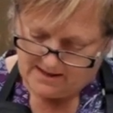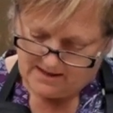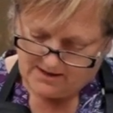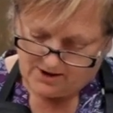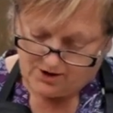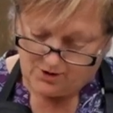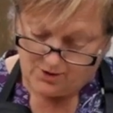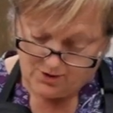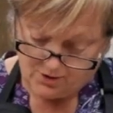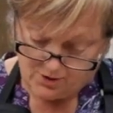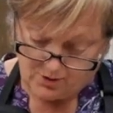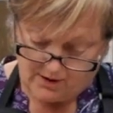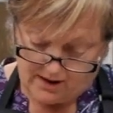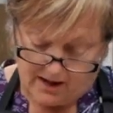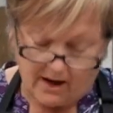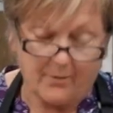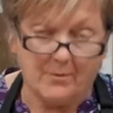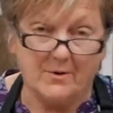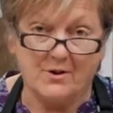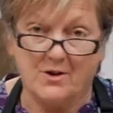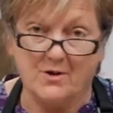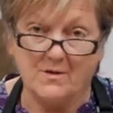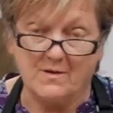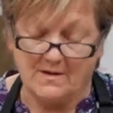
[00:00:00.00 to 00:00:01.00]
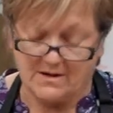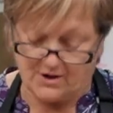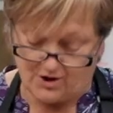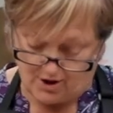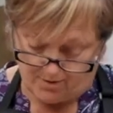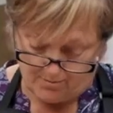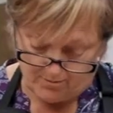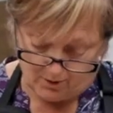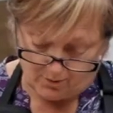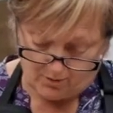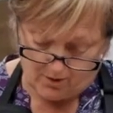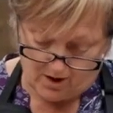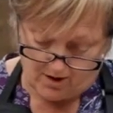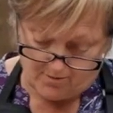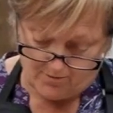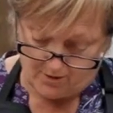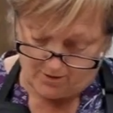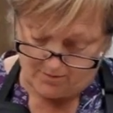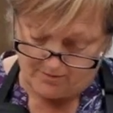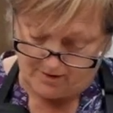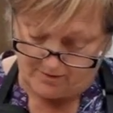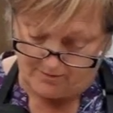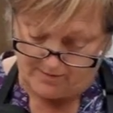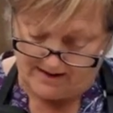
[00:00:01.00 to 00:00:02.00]
usually I would use a jumbo
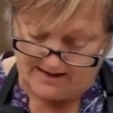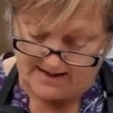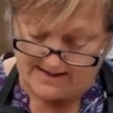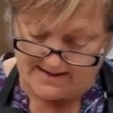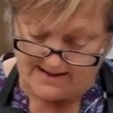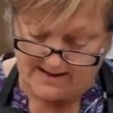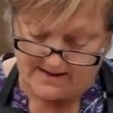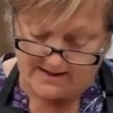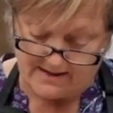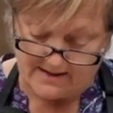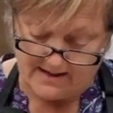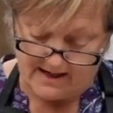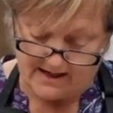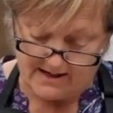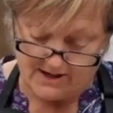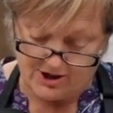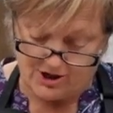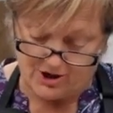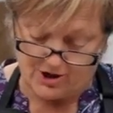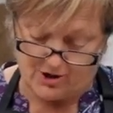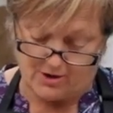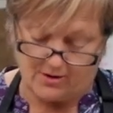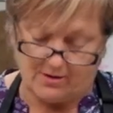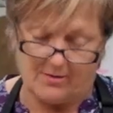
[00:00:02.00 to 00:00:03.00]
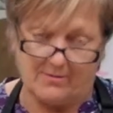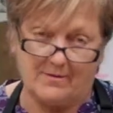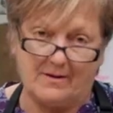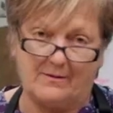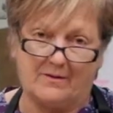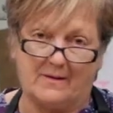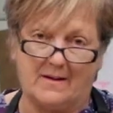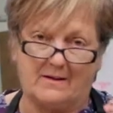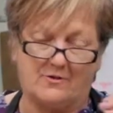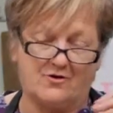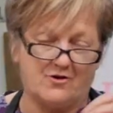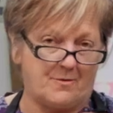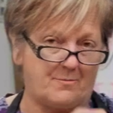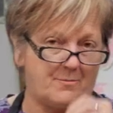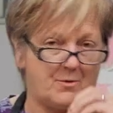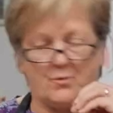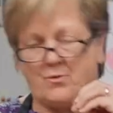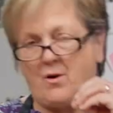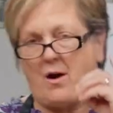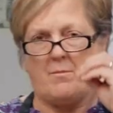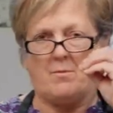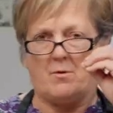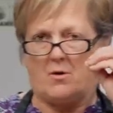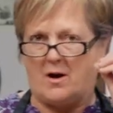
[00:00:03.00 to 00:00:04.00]
dauber, but because of the texture, the jumbo
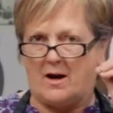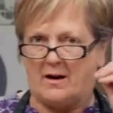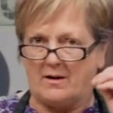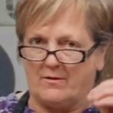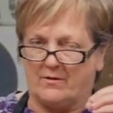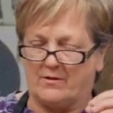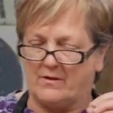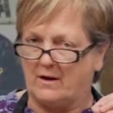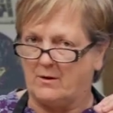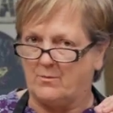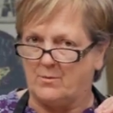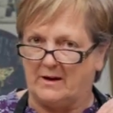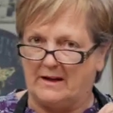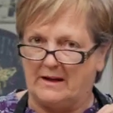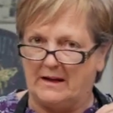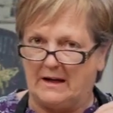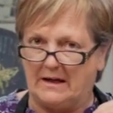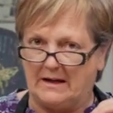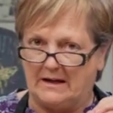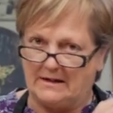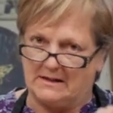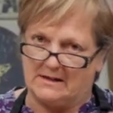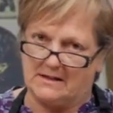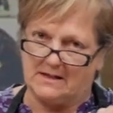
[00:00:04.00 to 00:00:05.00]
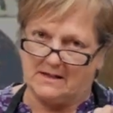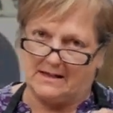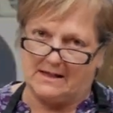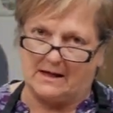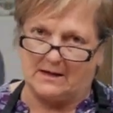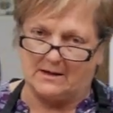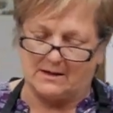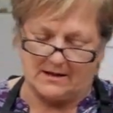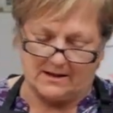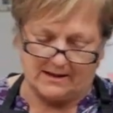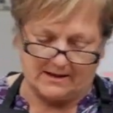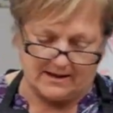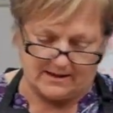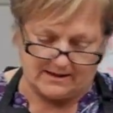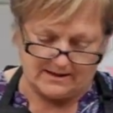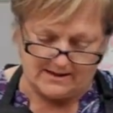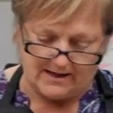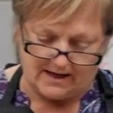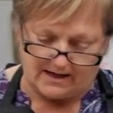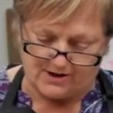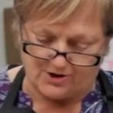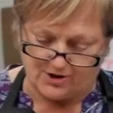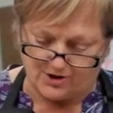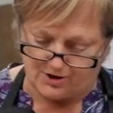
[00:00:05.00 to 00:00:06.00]
dauber I don't think would get into the
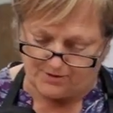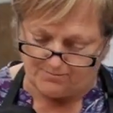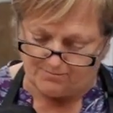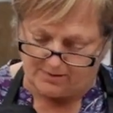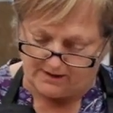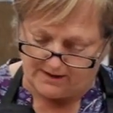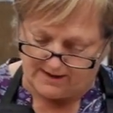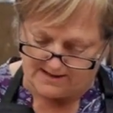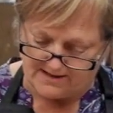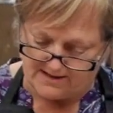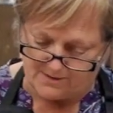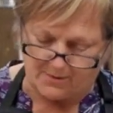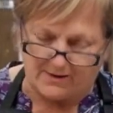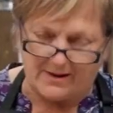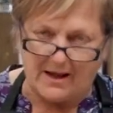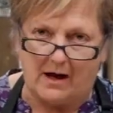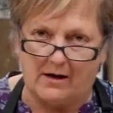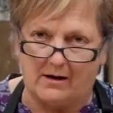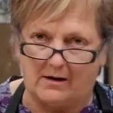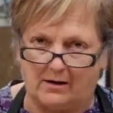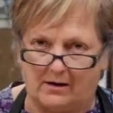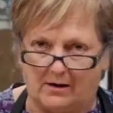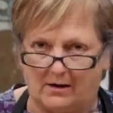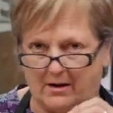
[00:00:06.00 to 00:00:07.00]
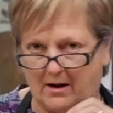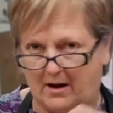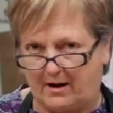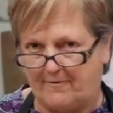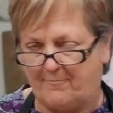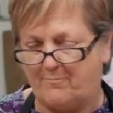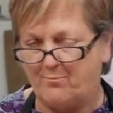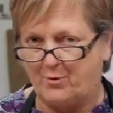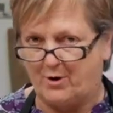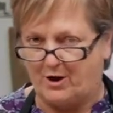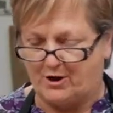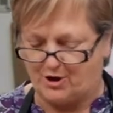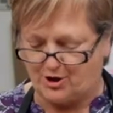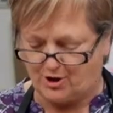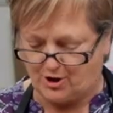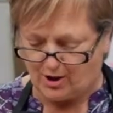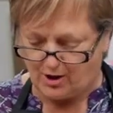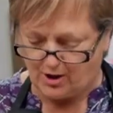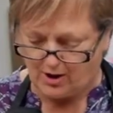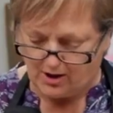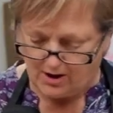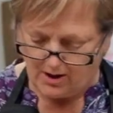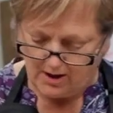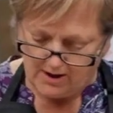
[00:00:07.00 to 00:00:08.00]
textured place without a lot of
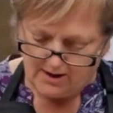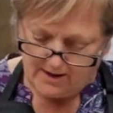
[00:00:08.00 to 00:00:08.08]
pressure.